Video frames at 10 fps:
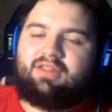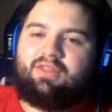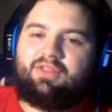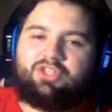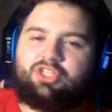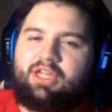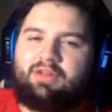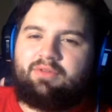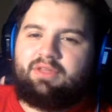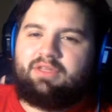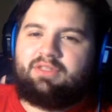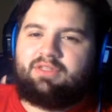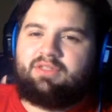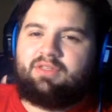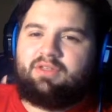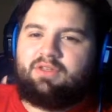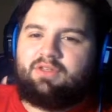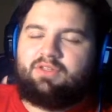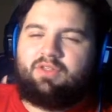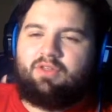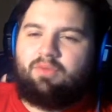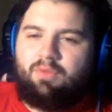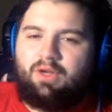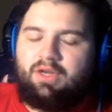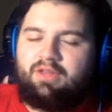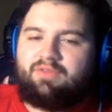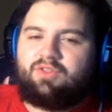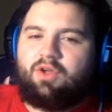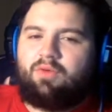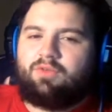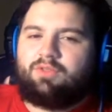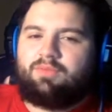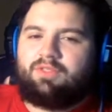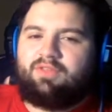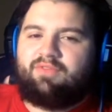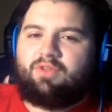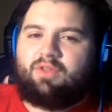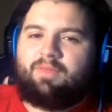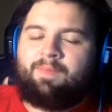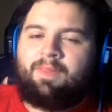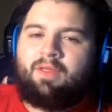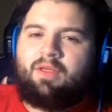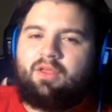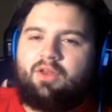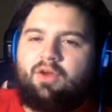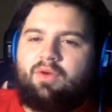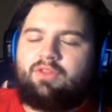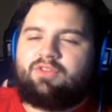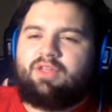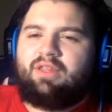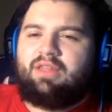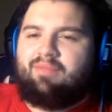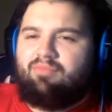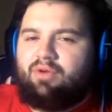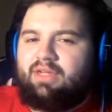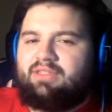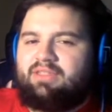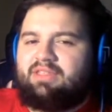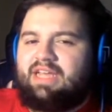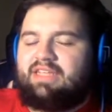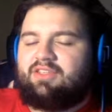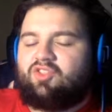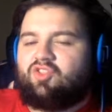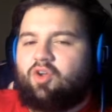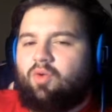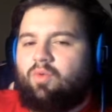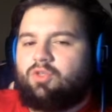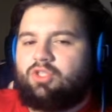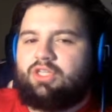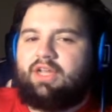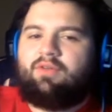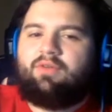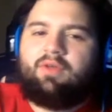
this channel is to the community of Star Wars specifically. And there's nothing that brands this as a Star Wars channel.